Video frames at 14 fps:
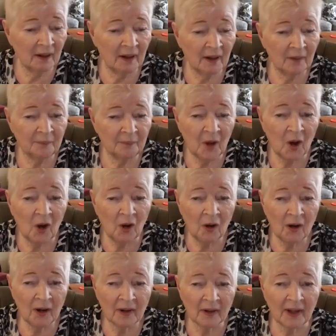
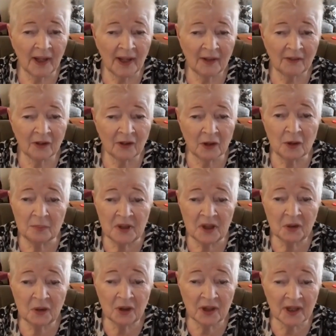art as a
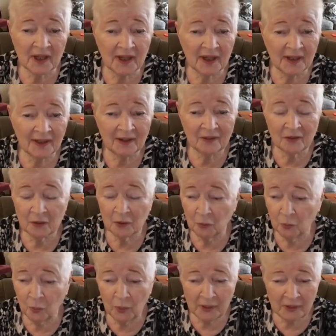community, and it's a
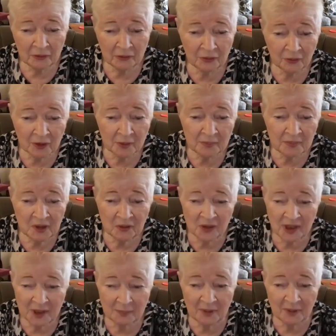wonderful
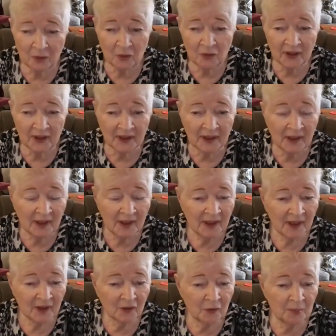community building
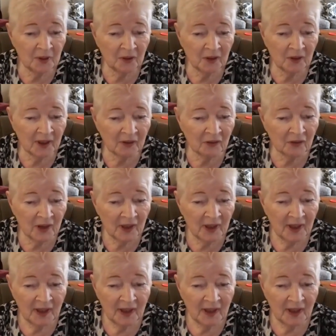experience.